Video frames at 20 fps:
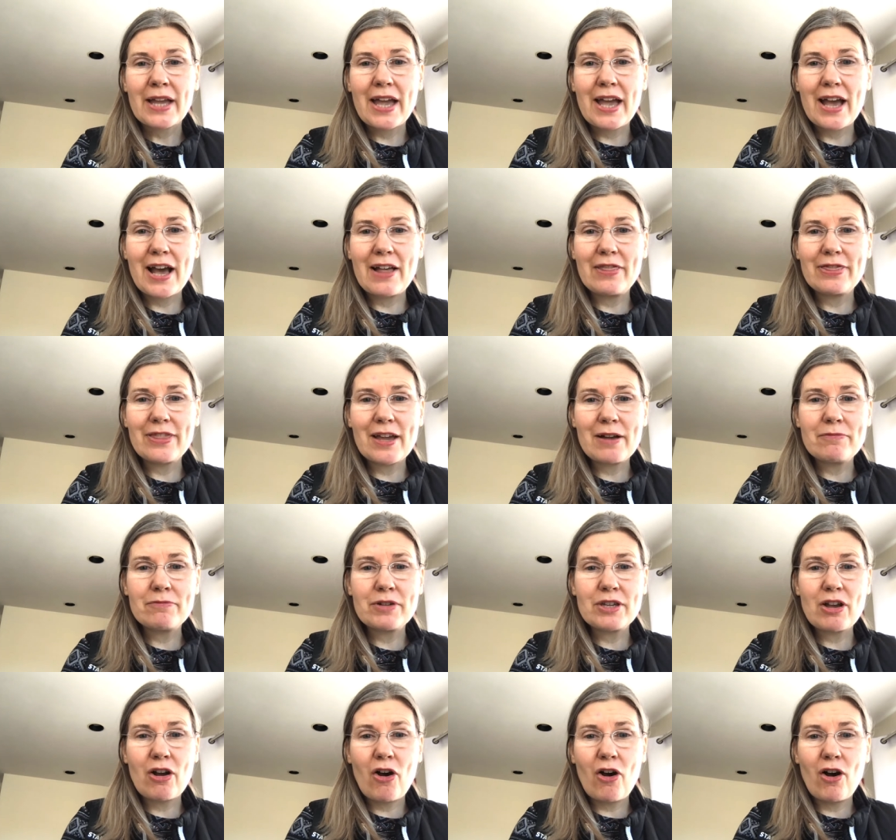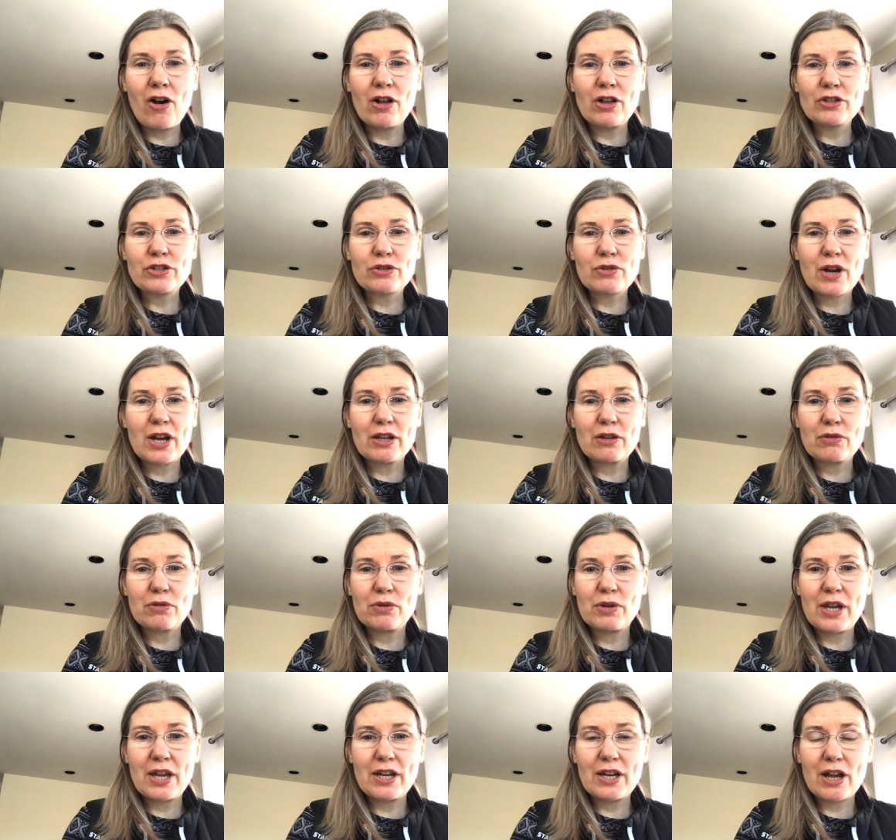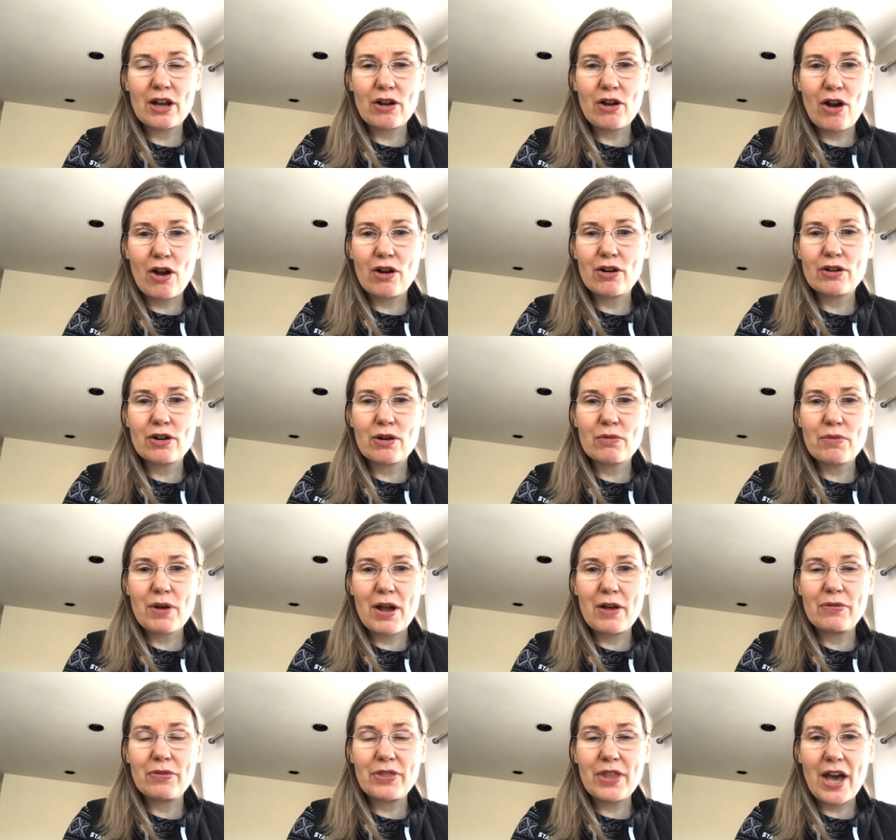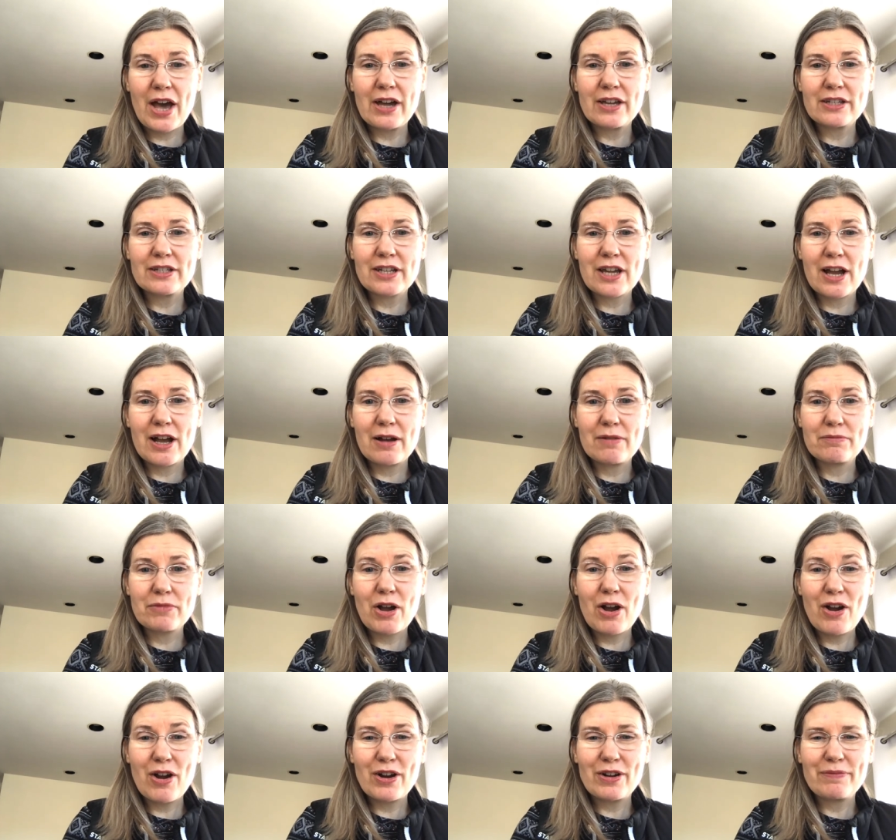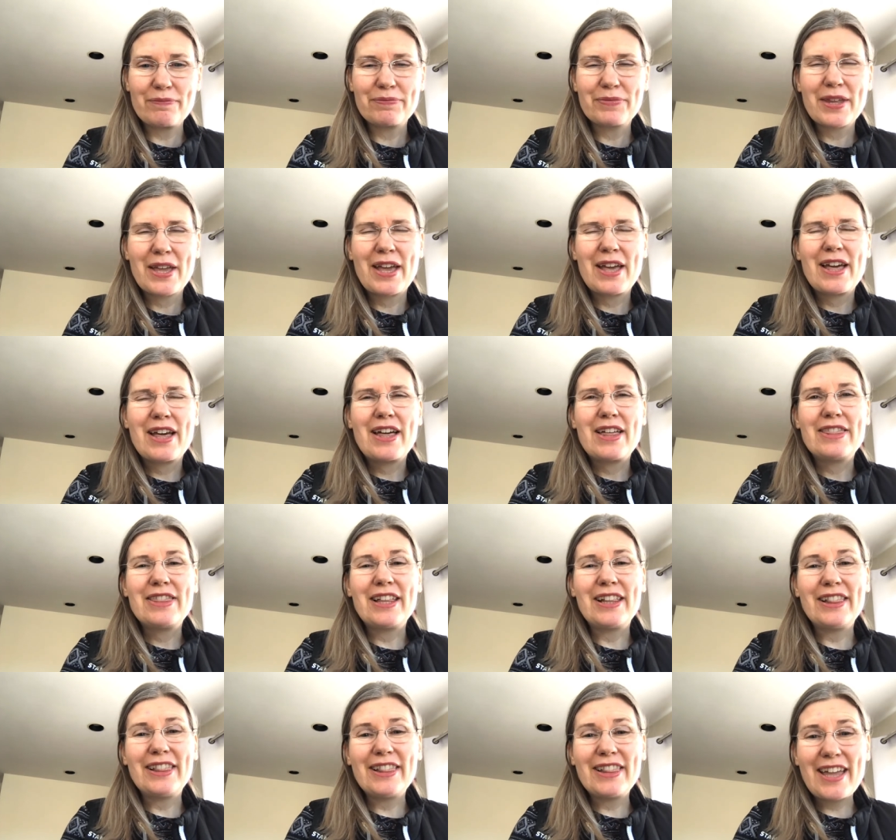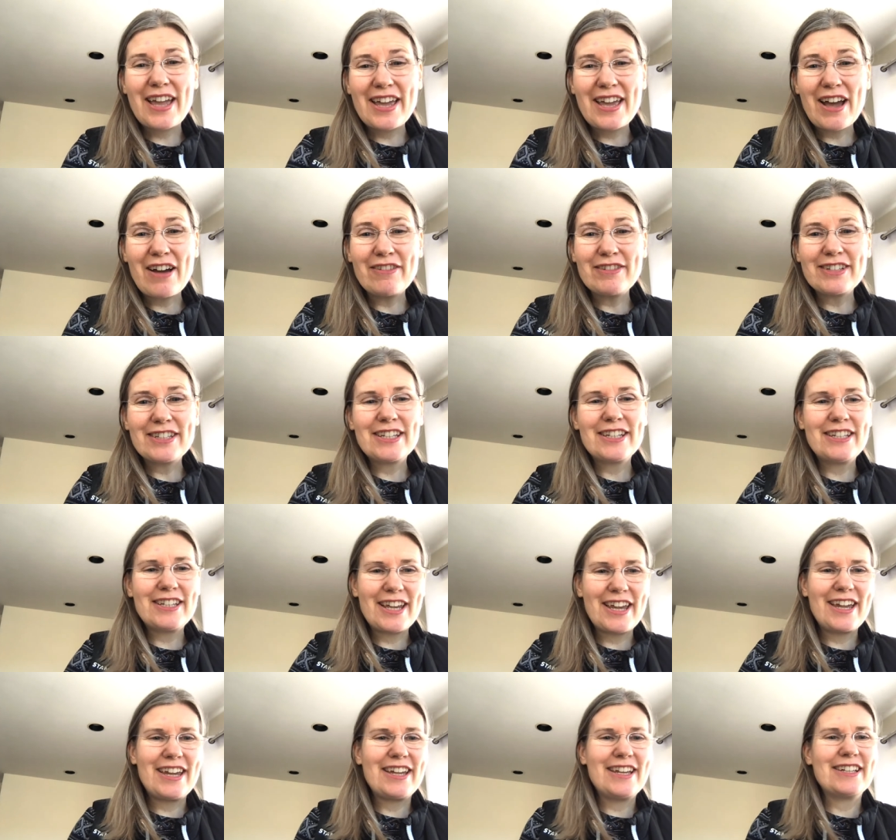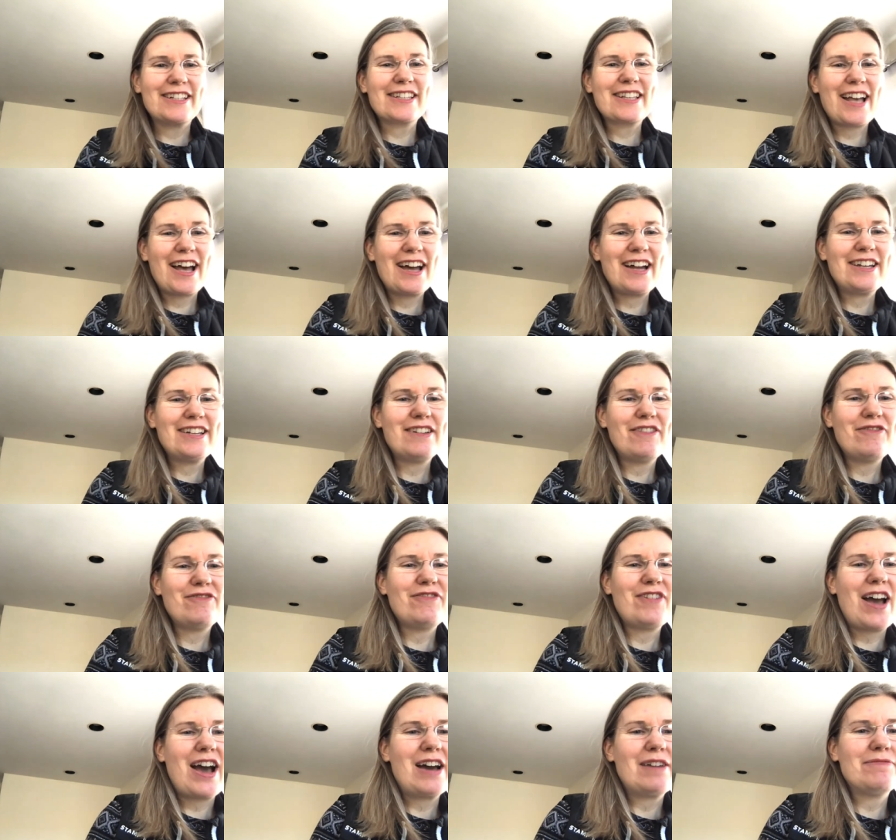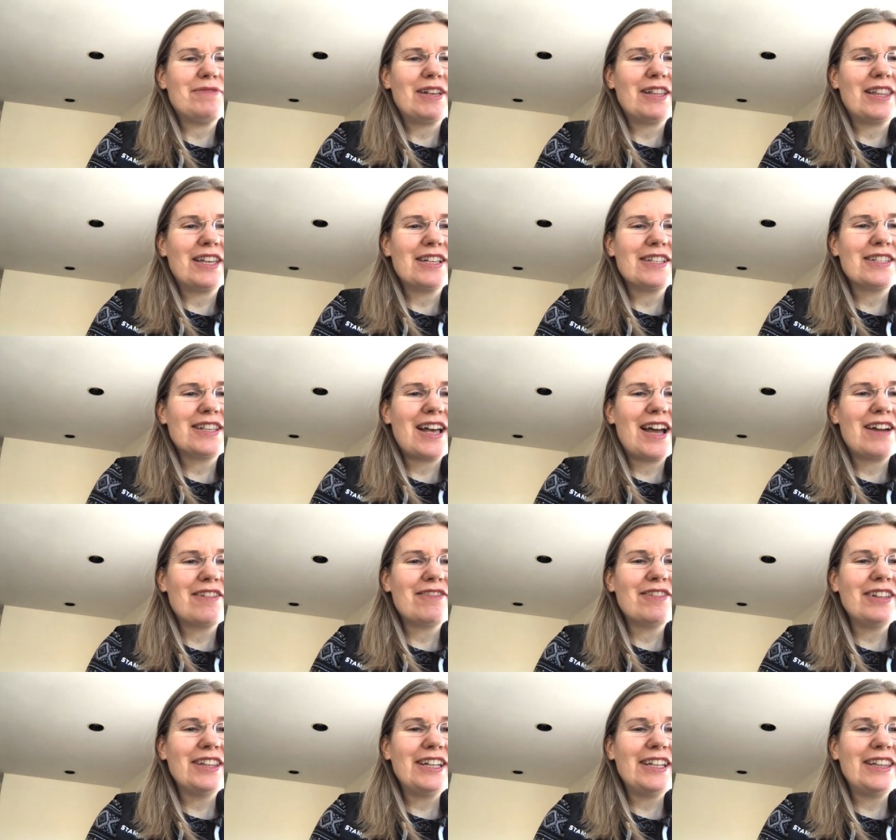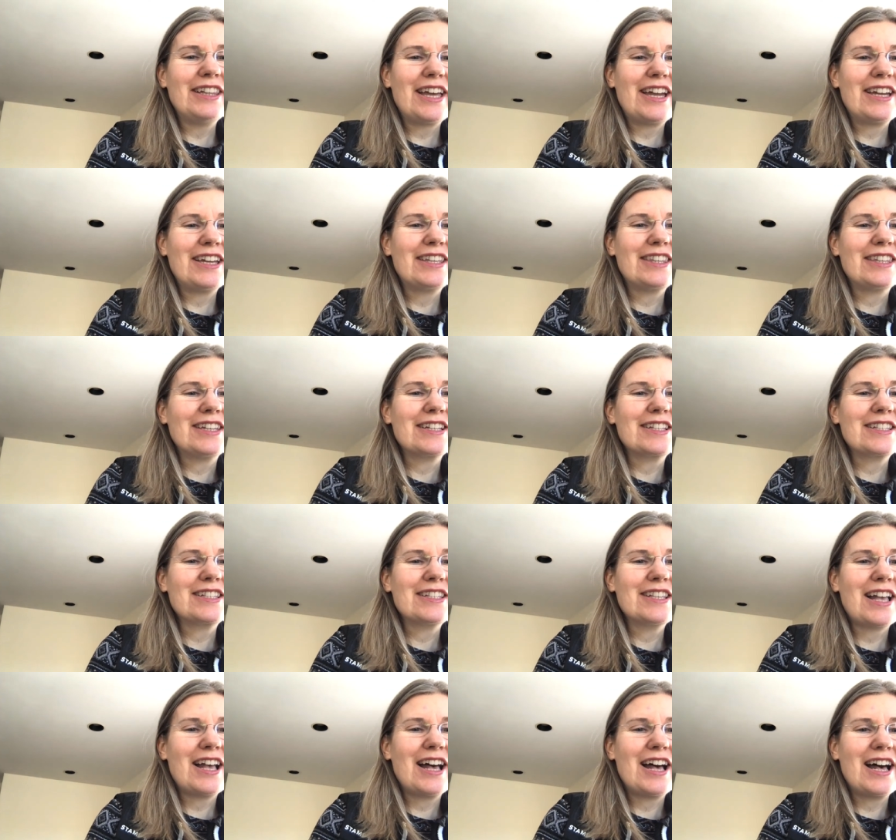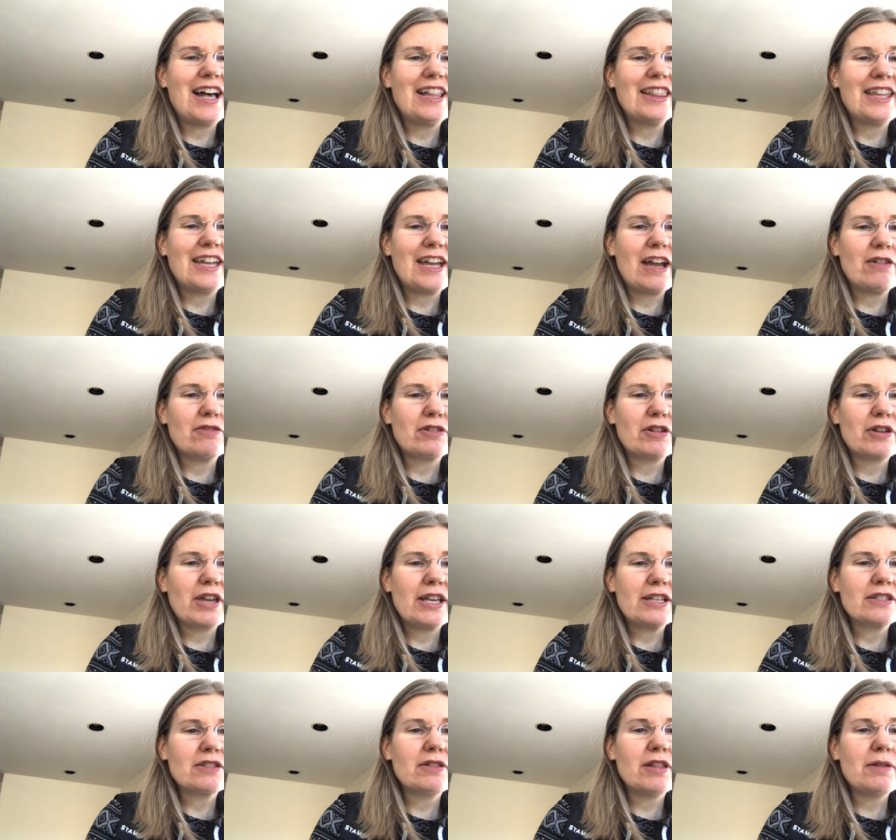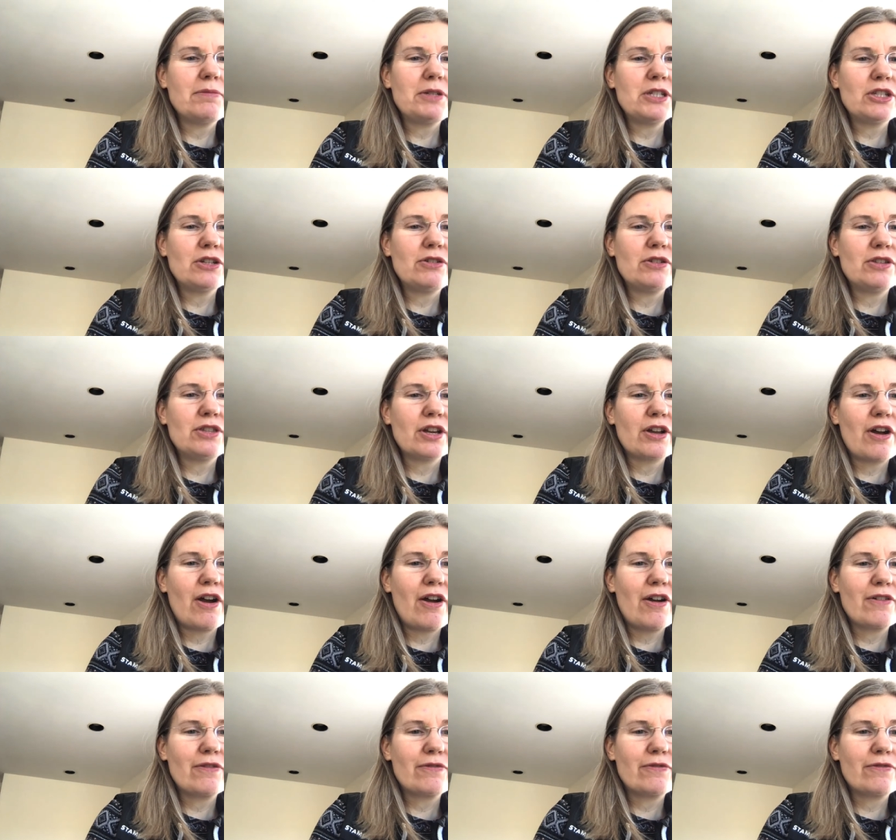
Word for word: and then we all try and create a card around that card. The layout today is kind of fabulous. I really like this layout. Okay, so let me show you the card